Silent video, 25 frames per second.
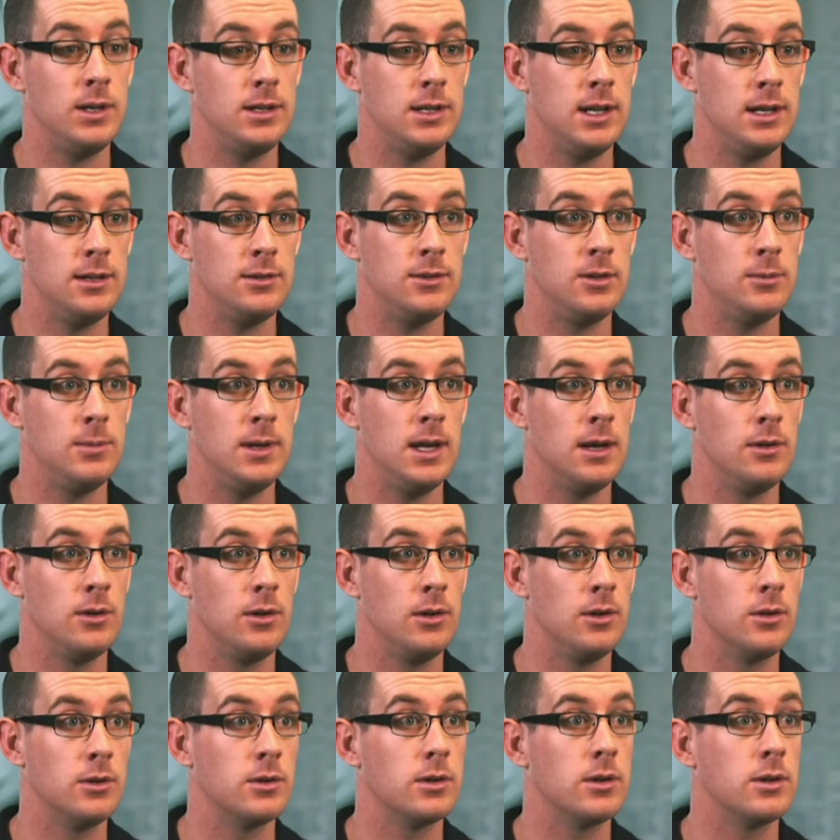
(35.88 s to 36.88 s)
need to be able
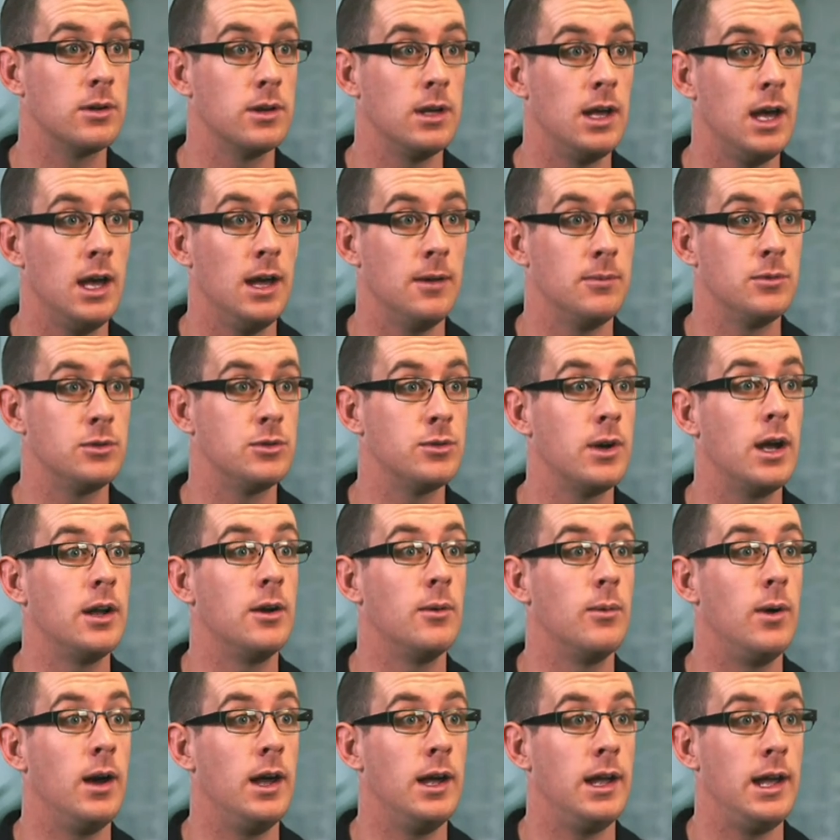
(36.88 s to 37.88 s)
to look um, straight
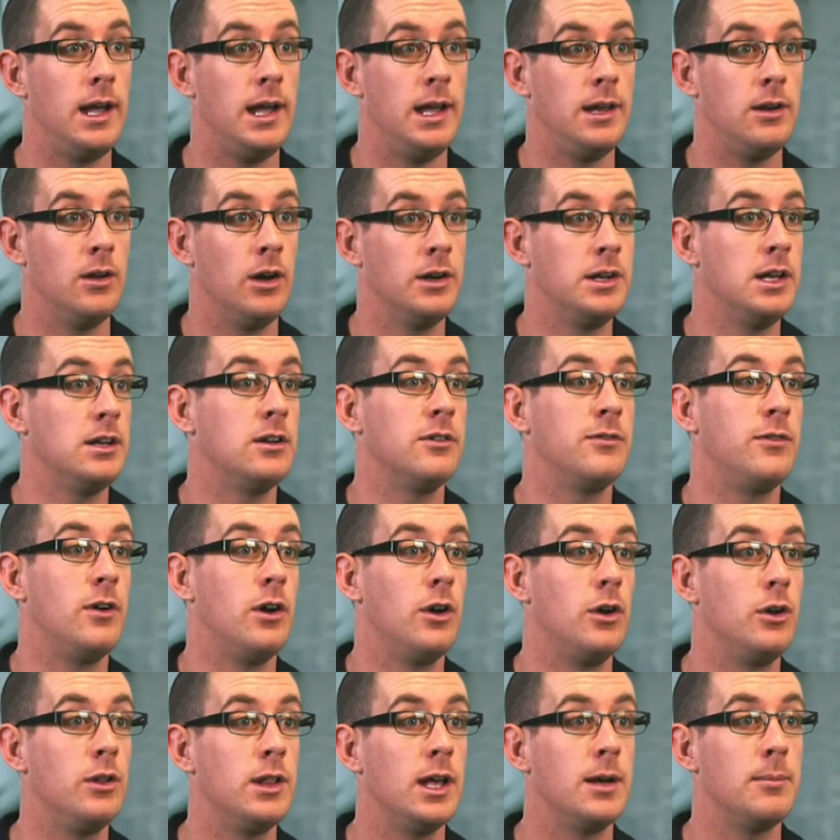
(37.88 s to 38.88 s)
away and identify
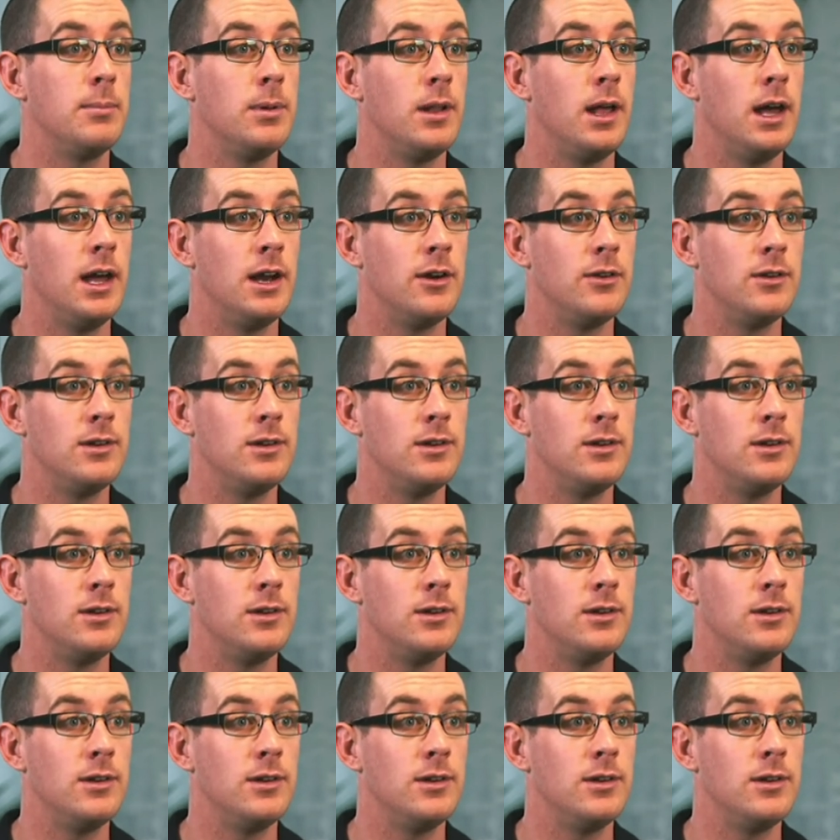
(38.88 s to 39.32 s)
who that player